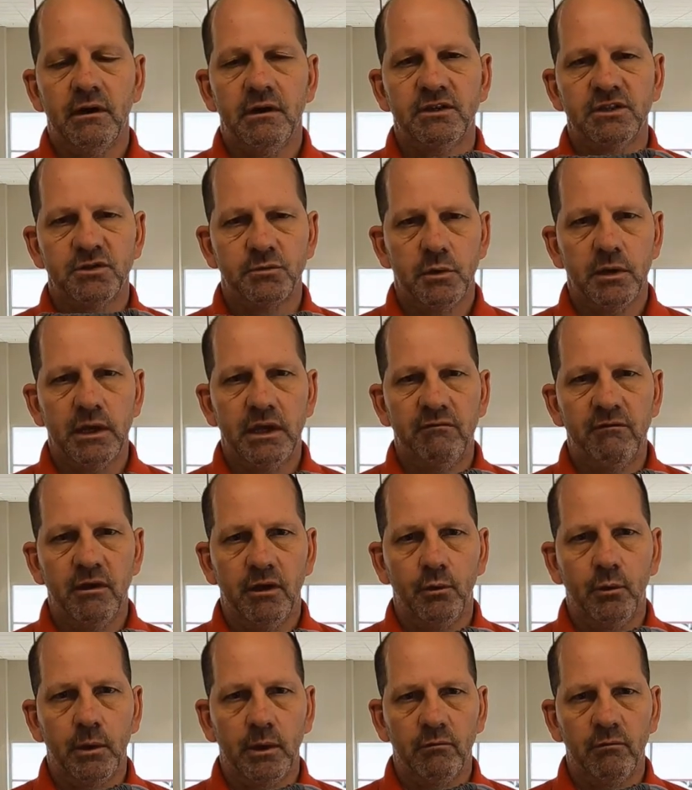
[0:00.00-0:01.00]
I just want to give you a
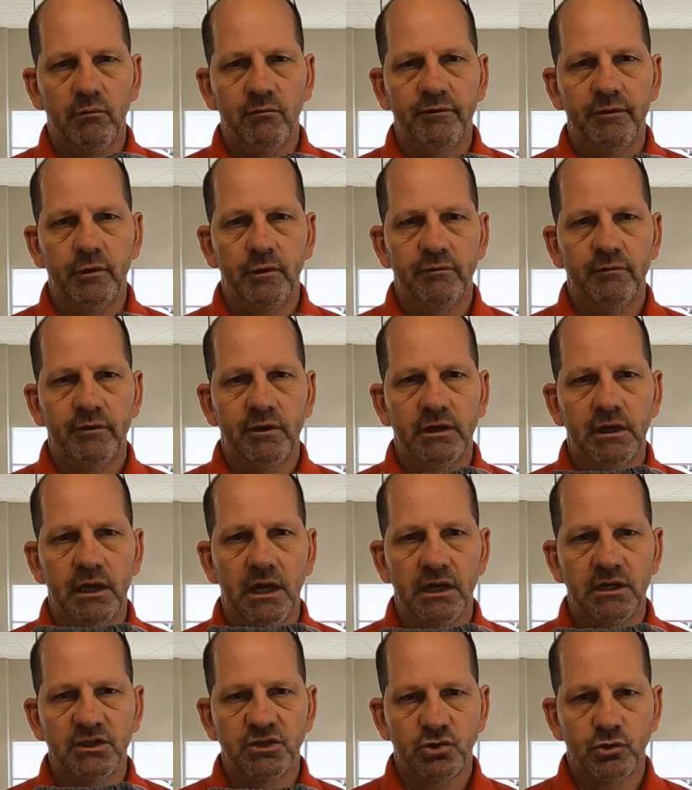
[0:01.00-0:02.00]
quick review of it
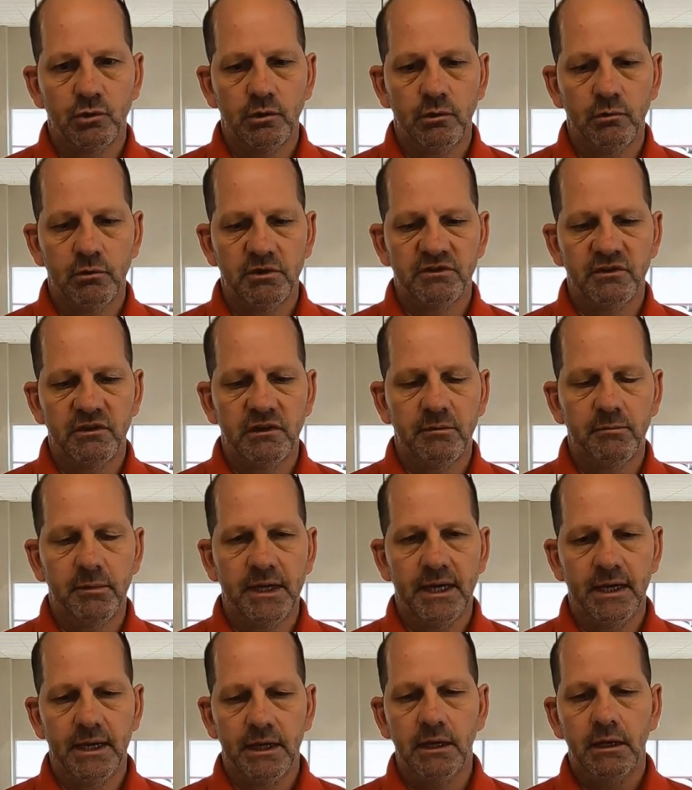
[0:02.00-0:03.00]
and show you what's in the
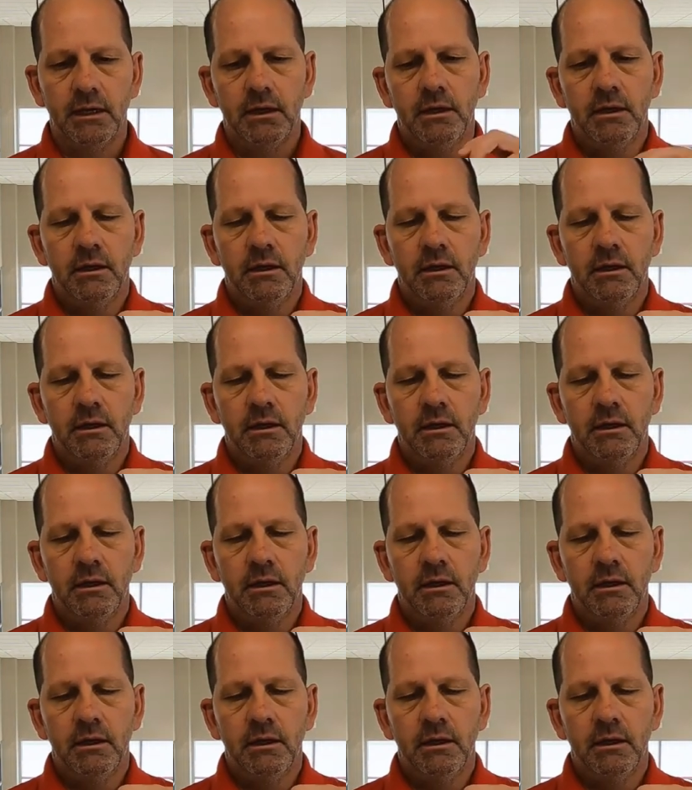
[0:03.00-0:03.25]
bag.